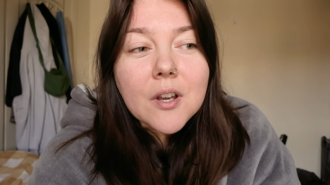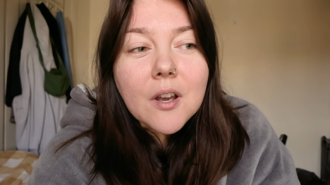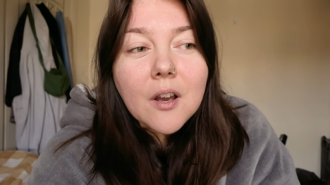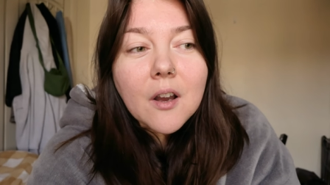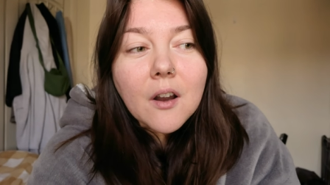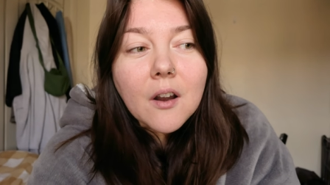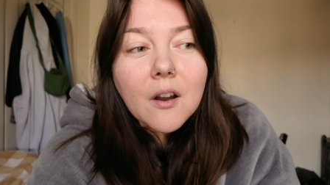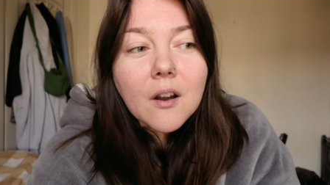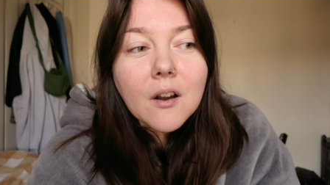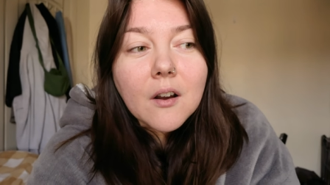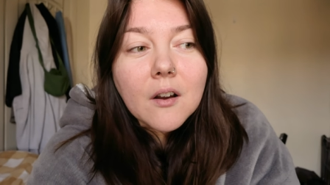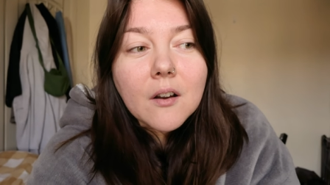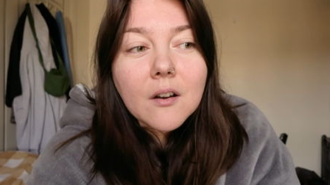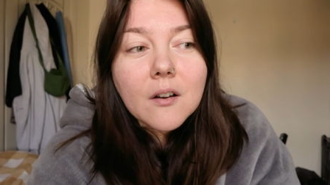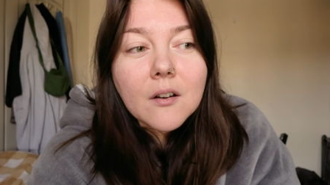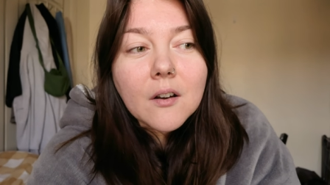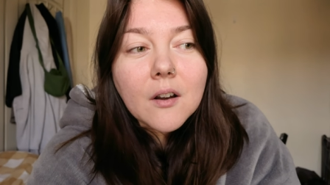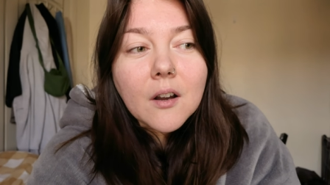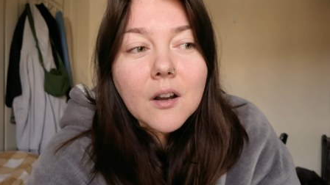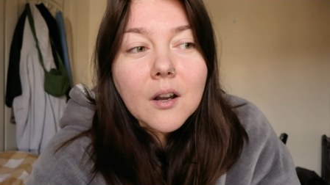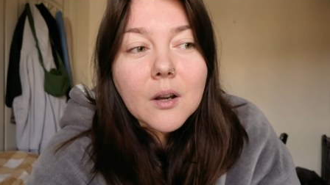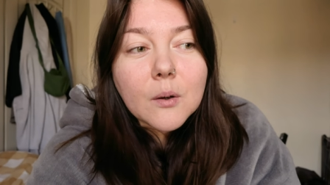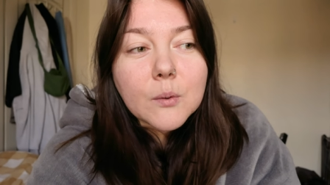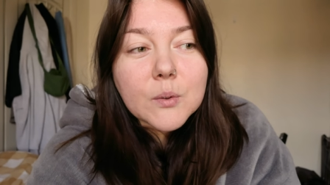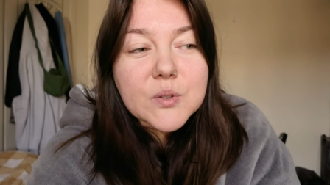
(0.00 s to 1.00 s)
Uh,
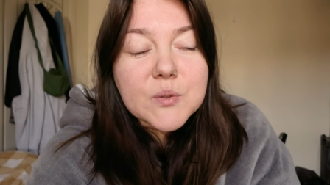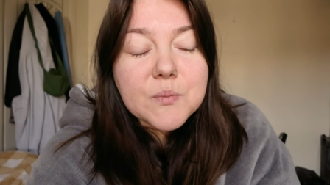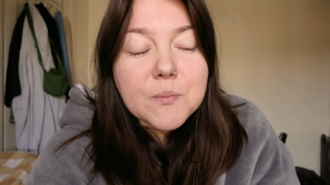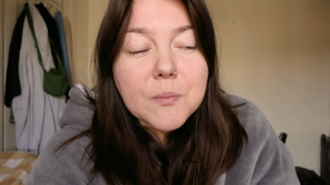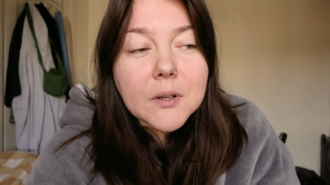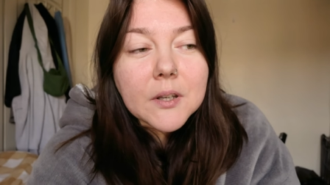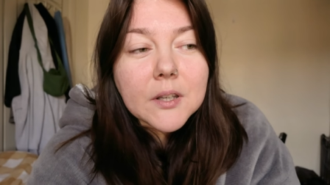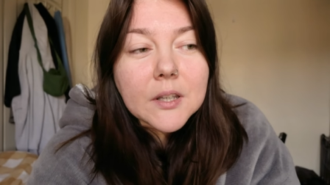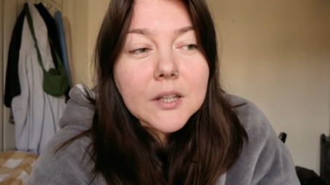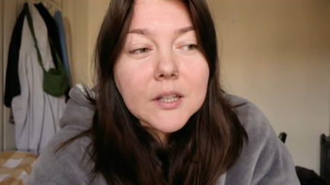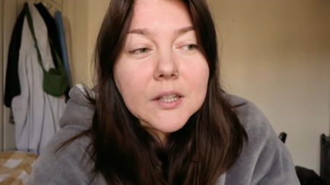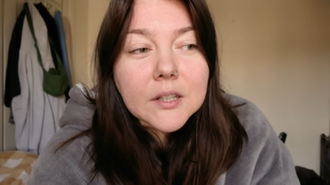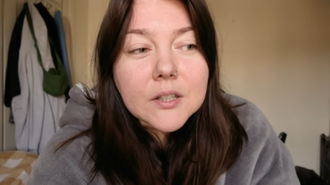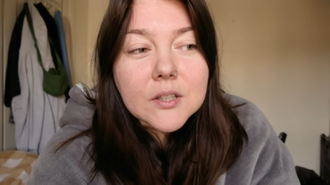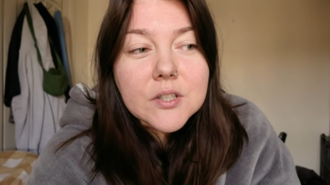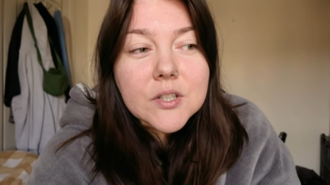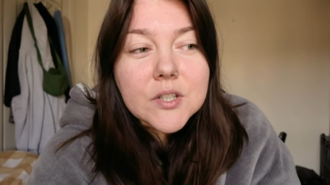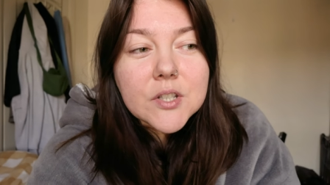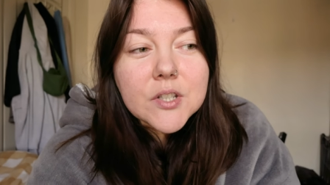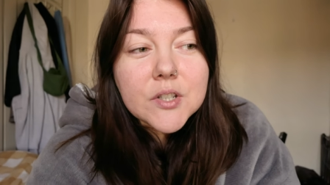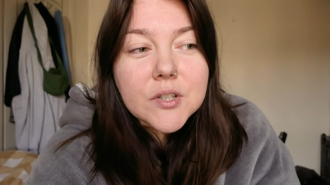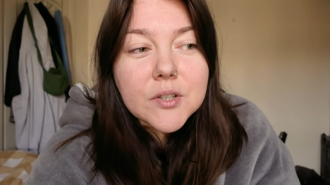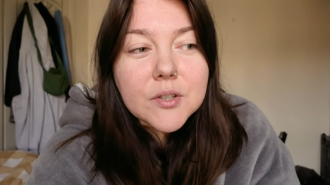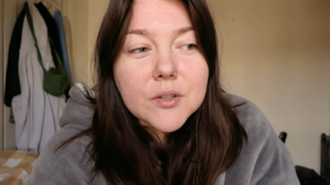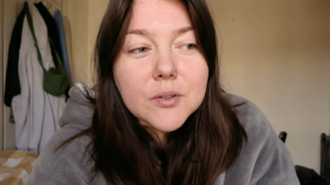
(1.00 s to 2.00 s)
I was planning
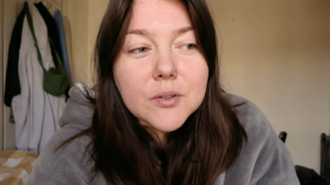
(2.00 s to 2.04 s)
to,